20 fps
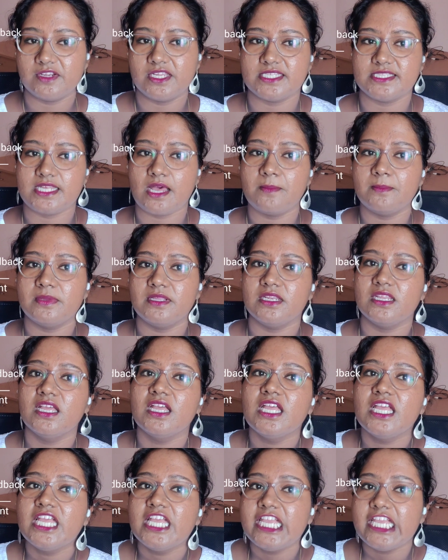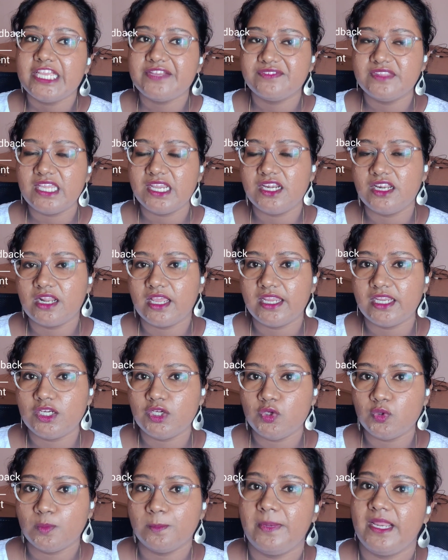For example, if they are
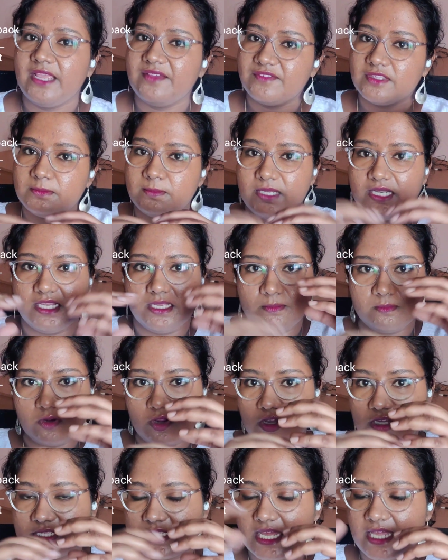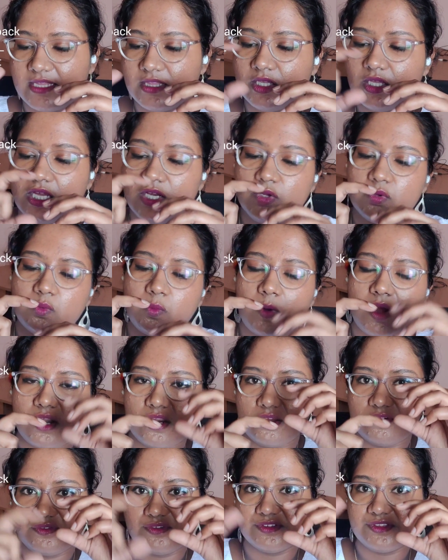trying to play with building blocks and they do one
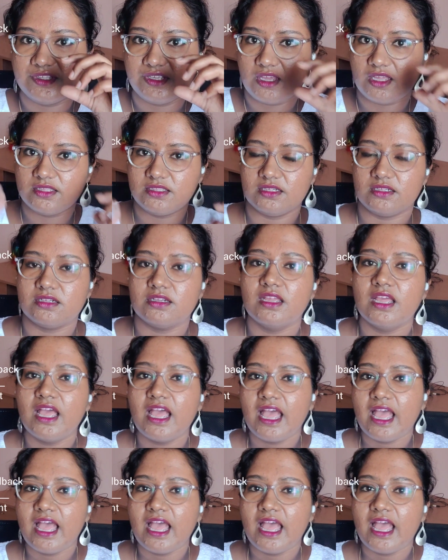after the other,